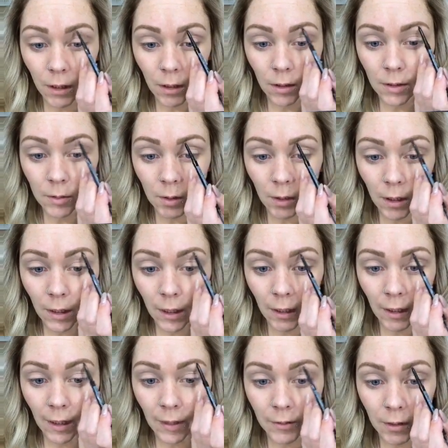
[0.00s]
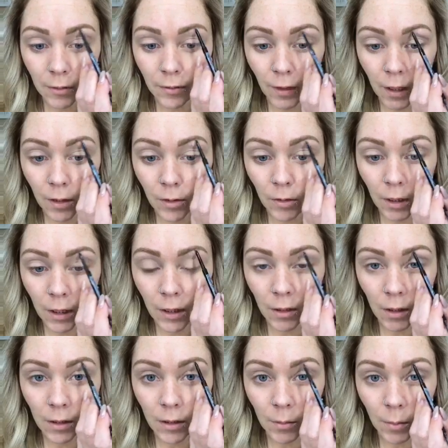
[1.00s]
And this one I kind of have to fake right here
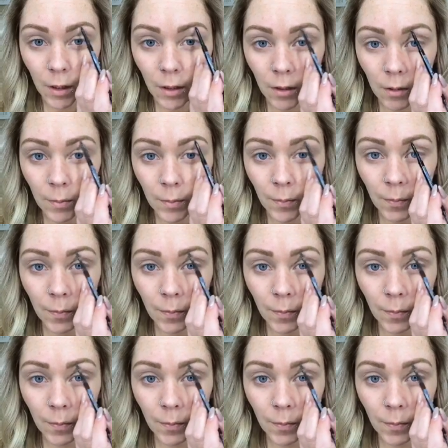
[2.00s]
at the bottom.